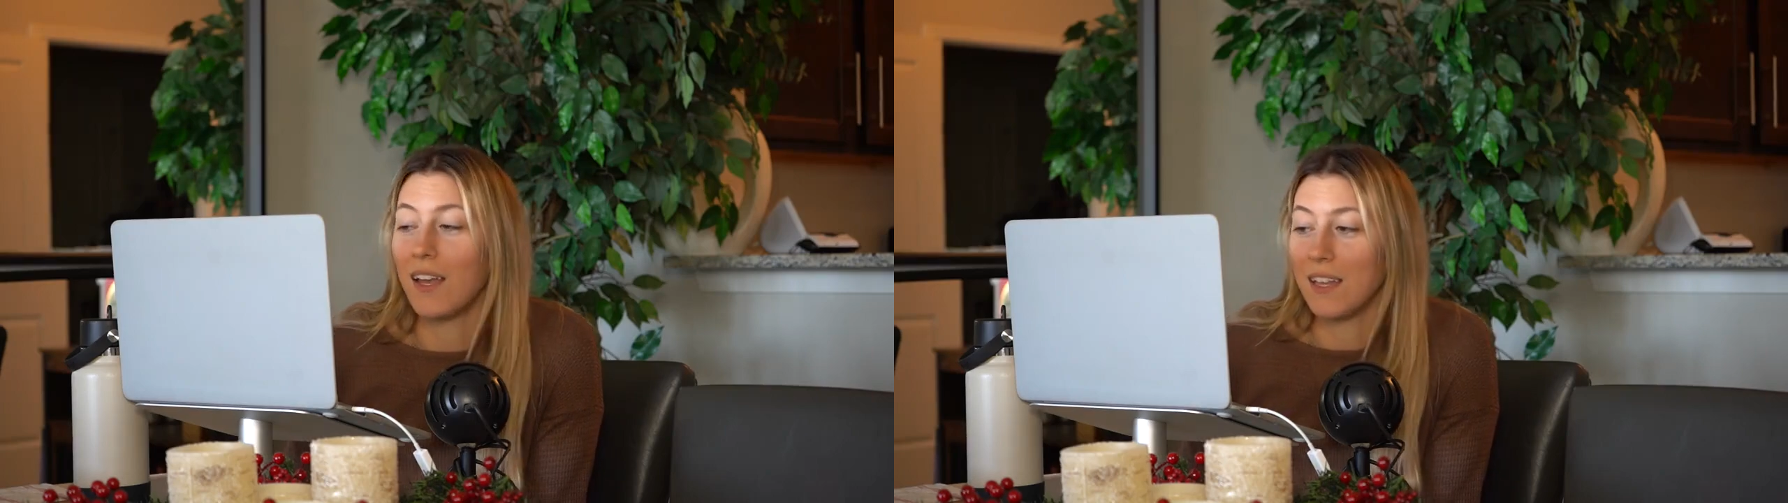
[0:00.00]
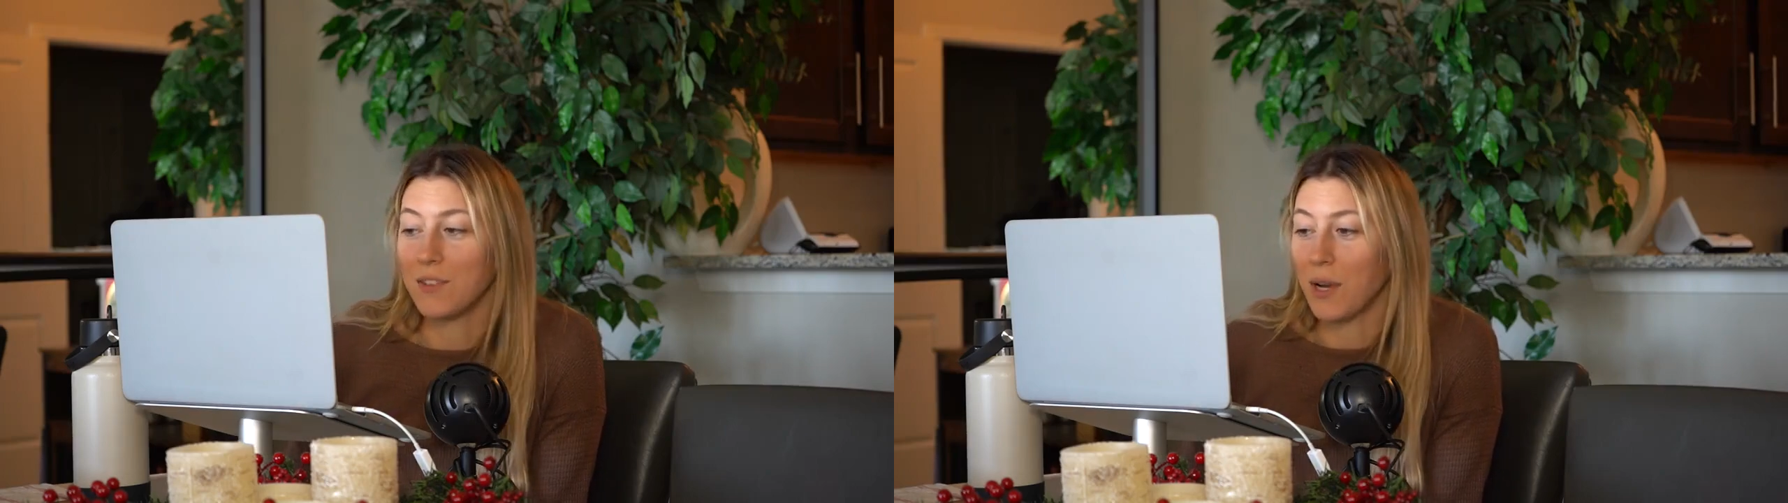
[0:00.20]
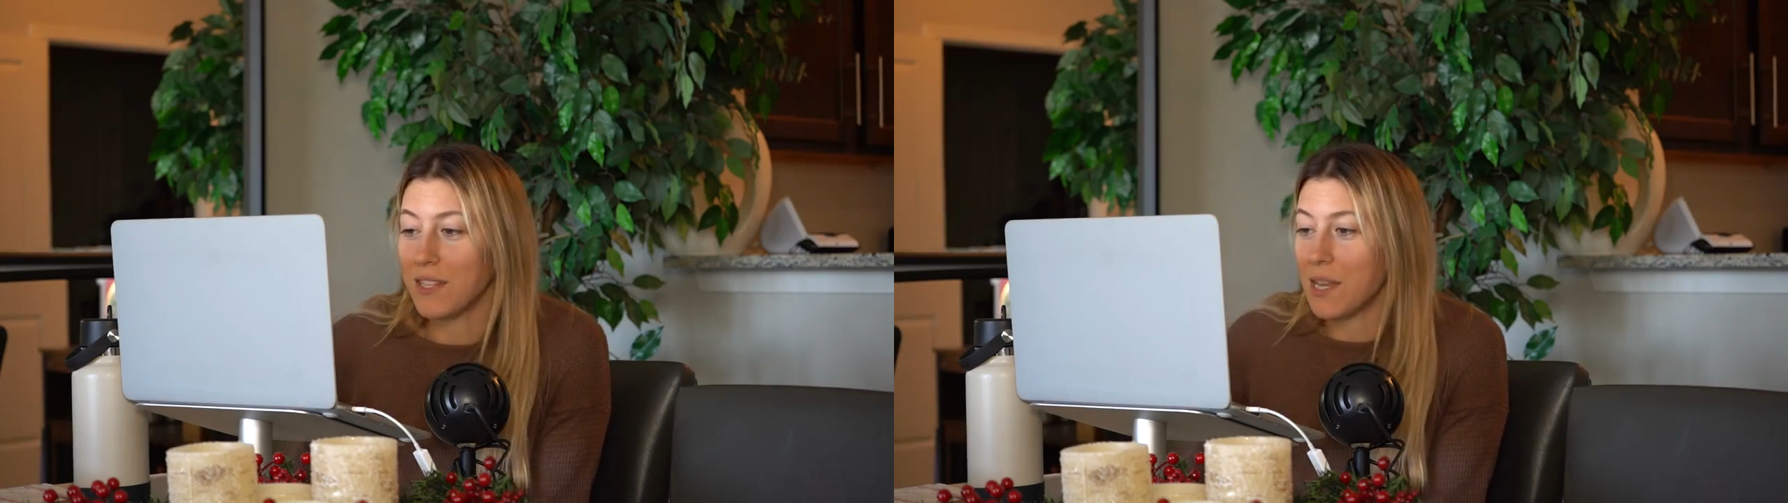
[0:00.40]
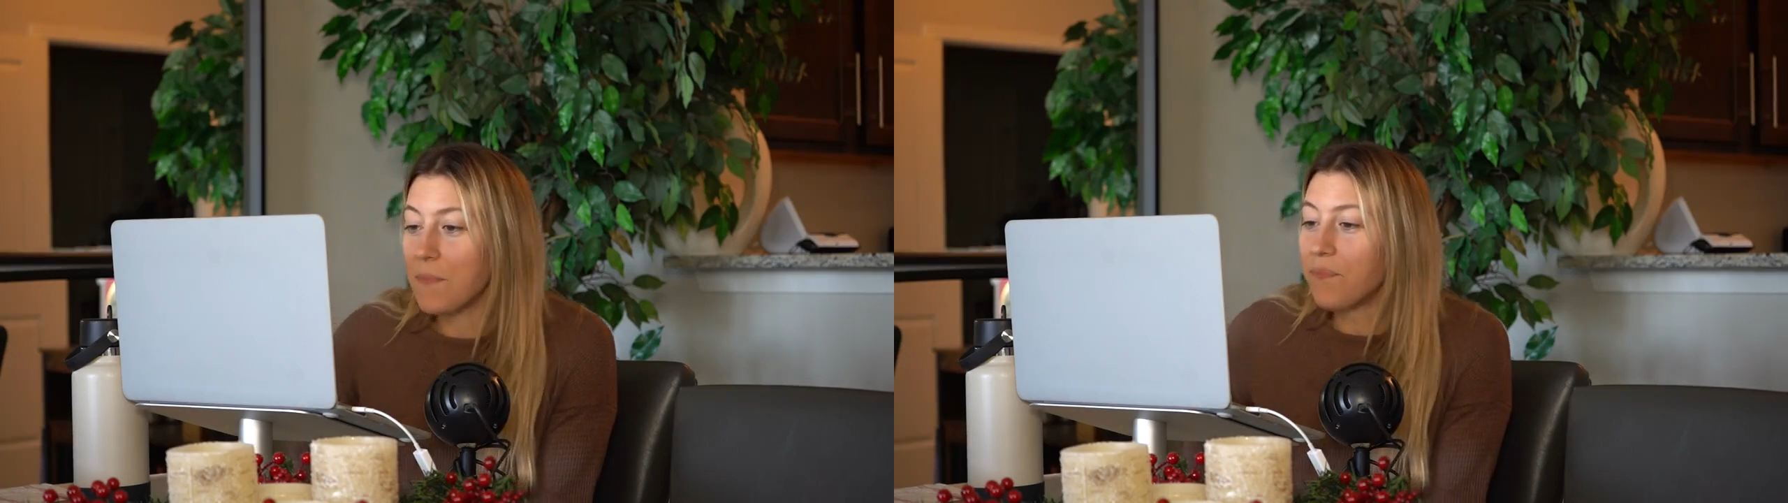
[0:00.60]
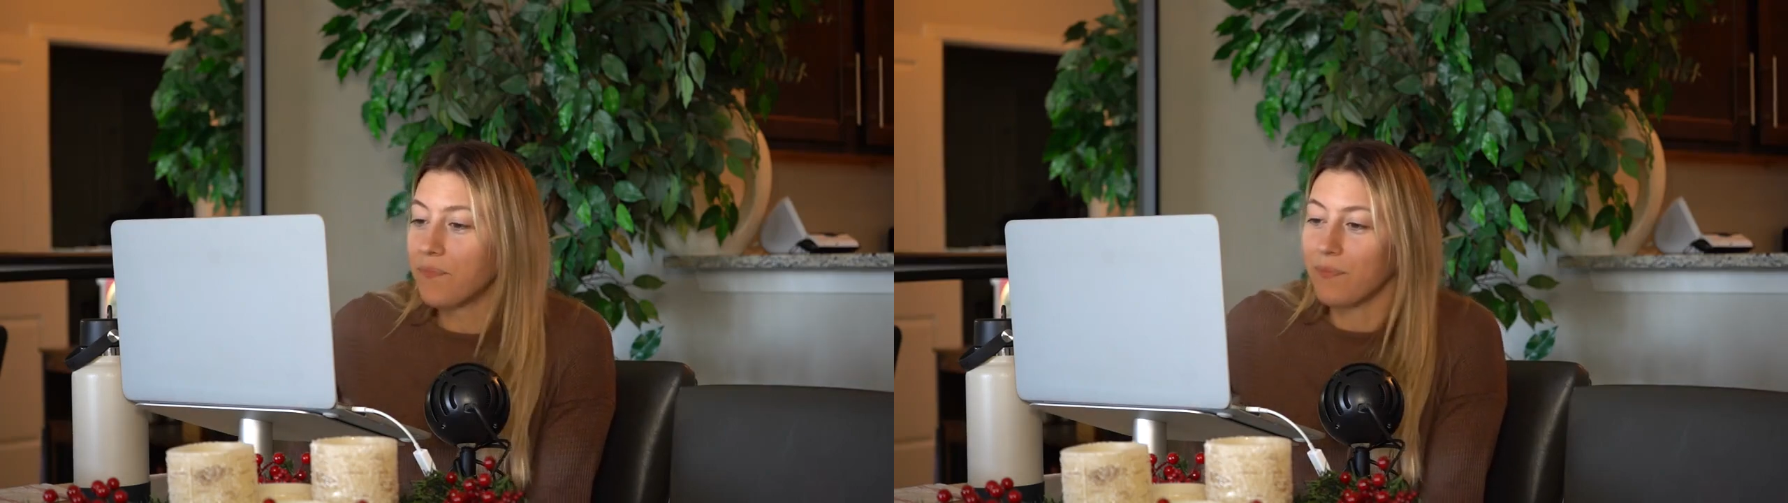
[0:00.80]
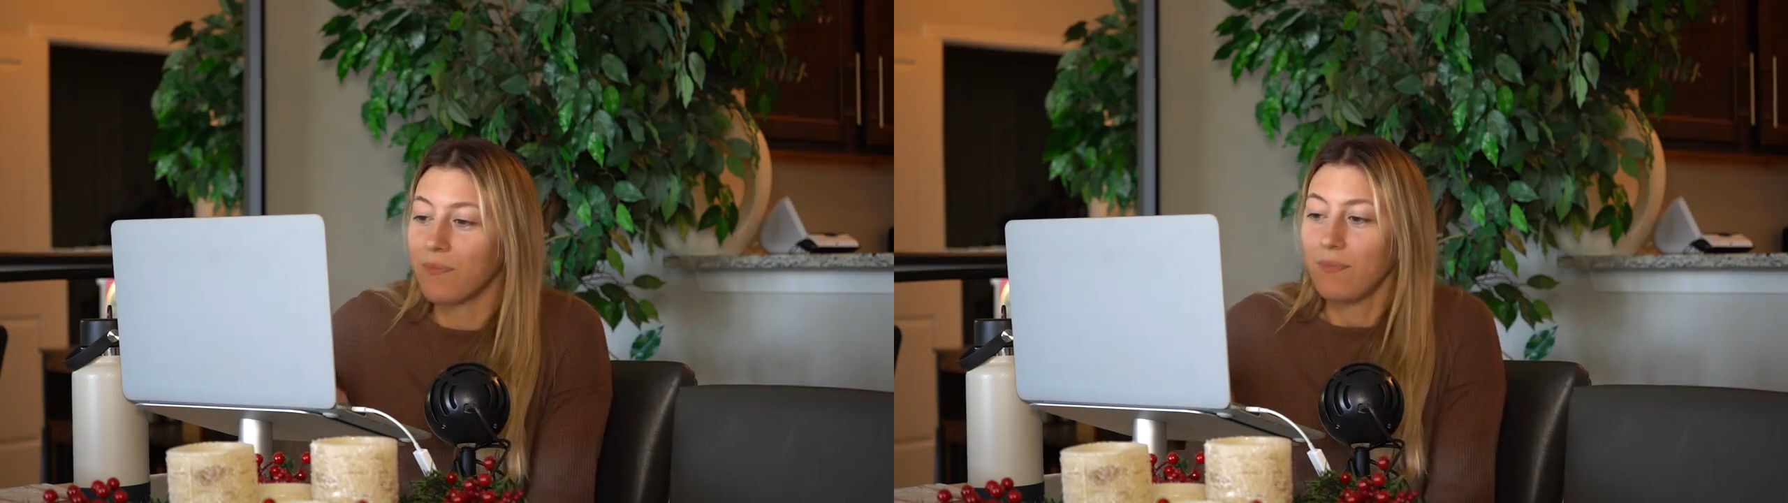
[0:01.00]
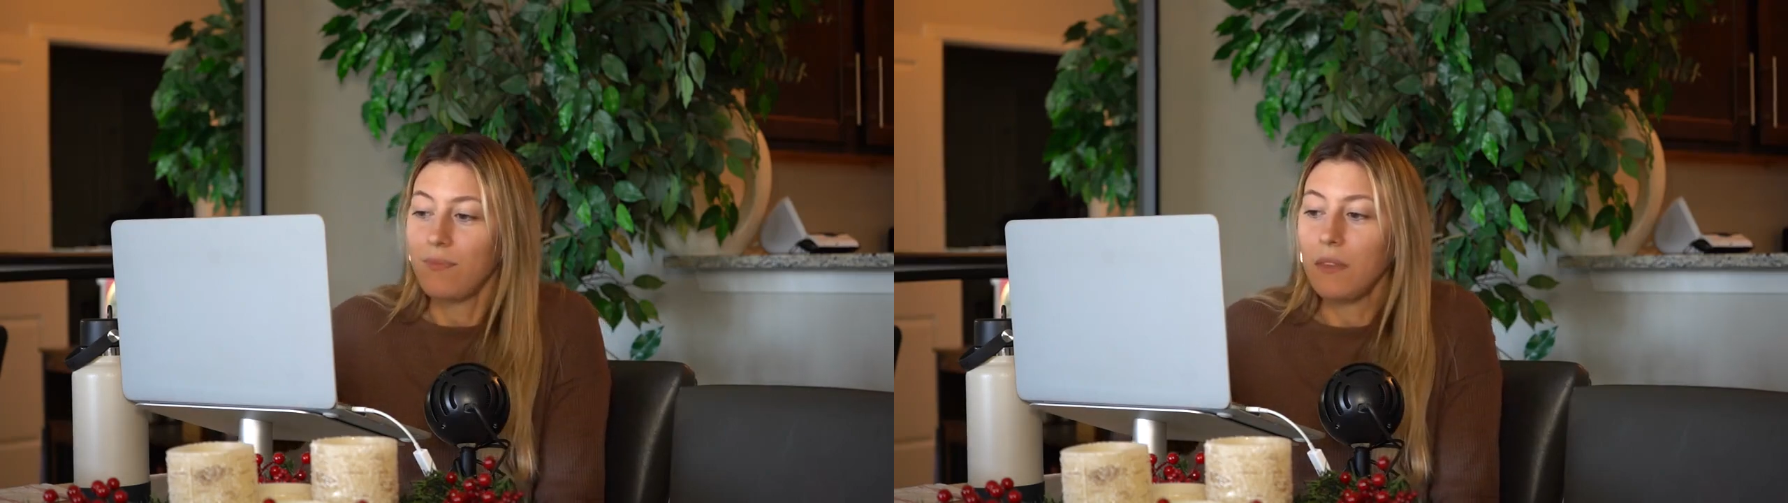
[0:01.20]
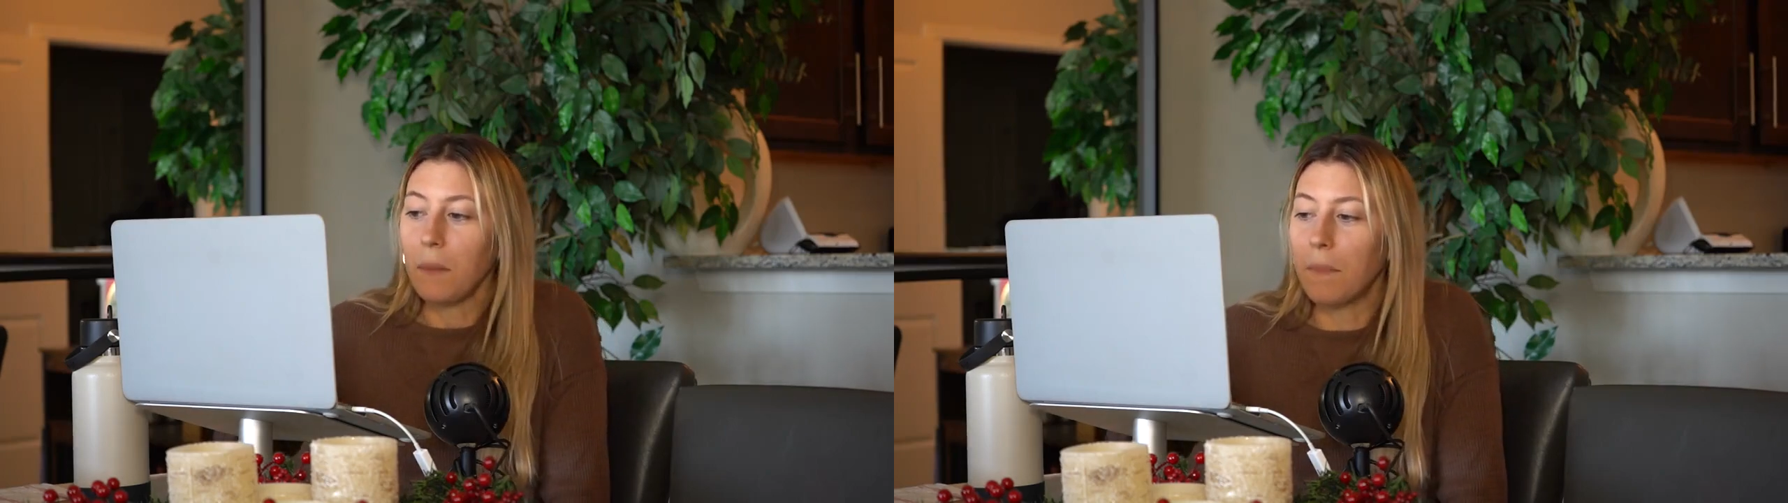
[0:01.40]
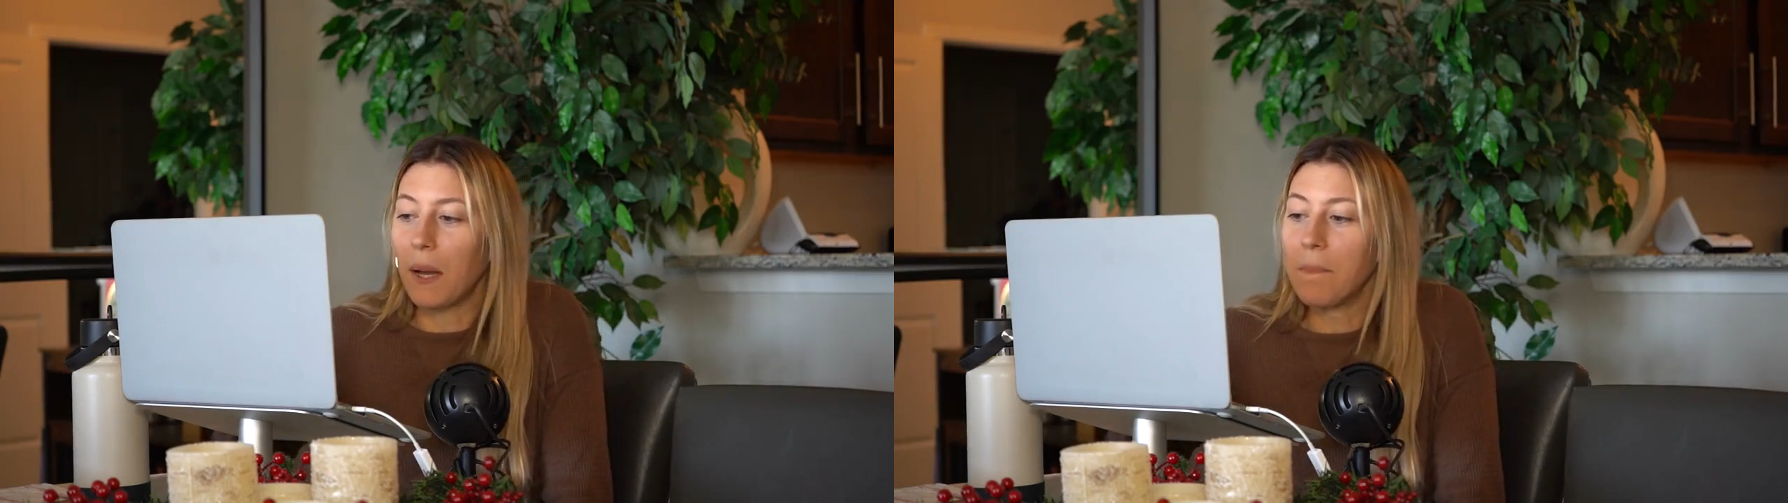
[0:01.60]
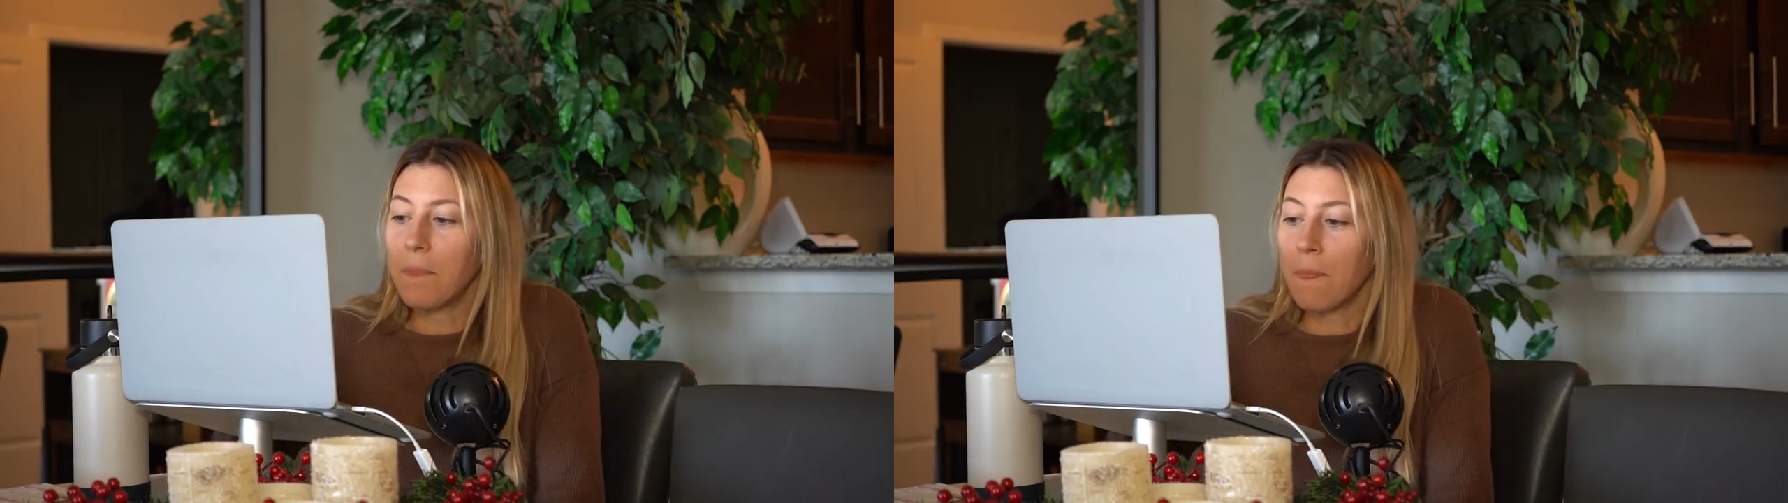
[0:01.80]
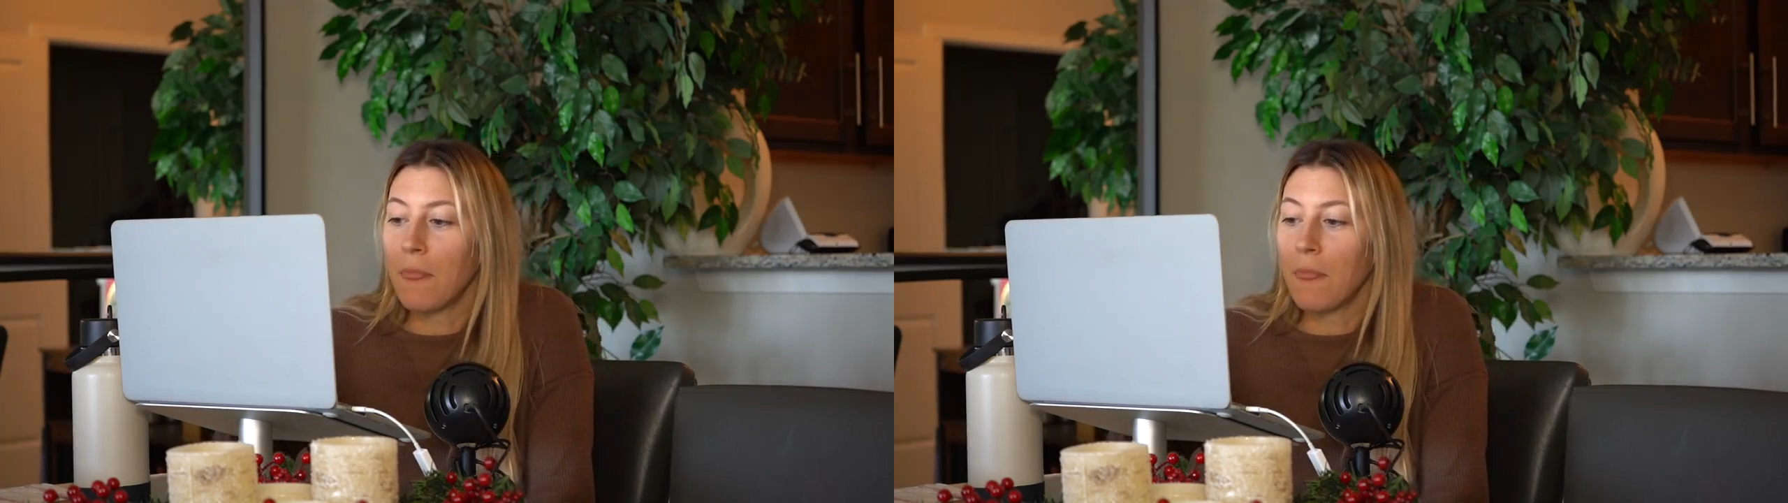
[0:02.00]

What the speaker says: it's crazy. But